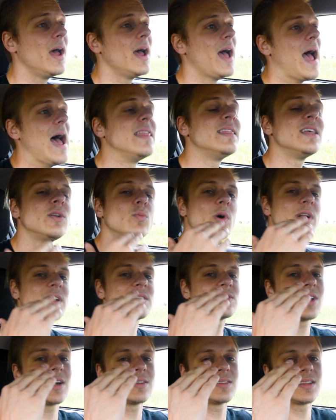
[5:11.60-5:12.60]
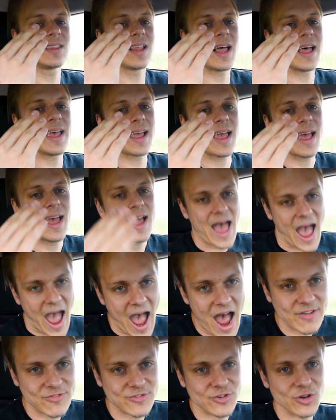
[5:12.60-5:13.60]
And then what it sounded like
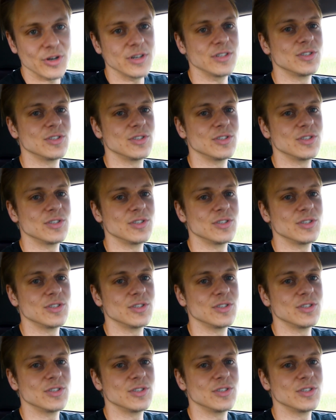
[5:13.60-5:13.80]
after.